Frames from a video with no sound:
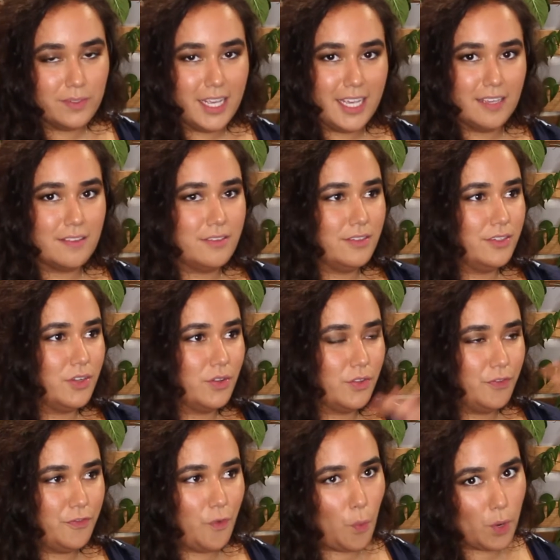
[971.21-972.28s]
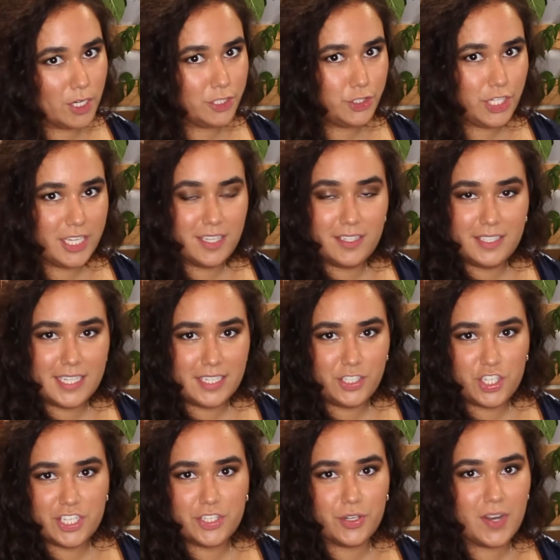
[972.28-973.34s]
like, you know, the 4 digits or